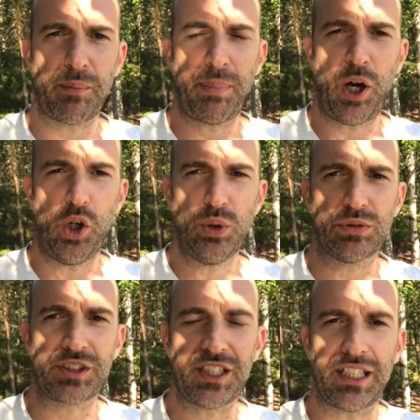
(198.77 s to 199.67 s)

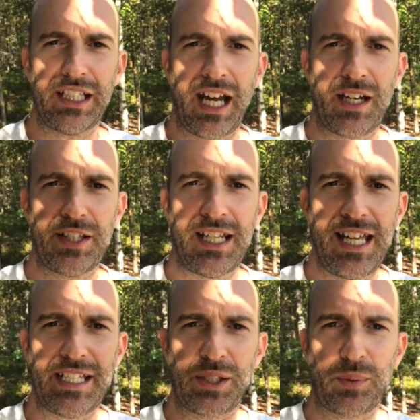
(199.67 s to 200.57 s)
poles sticking out of the
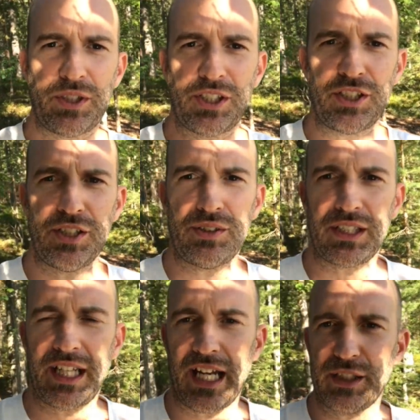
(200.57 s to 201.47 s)
lake which are used to
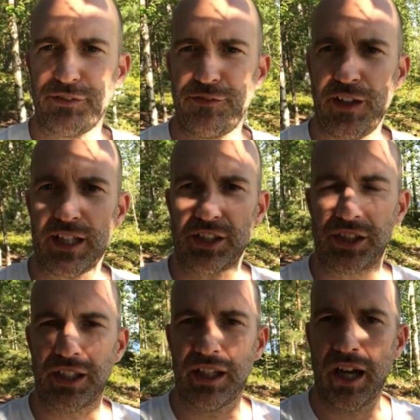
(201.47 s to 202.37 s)
catch fish,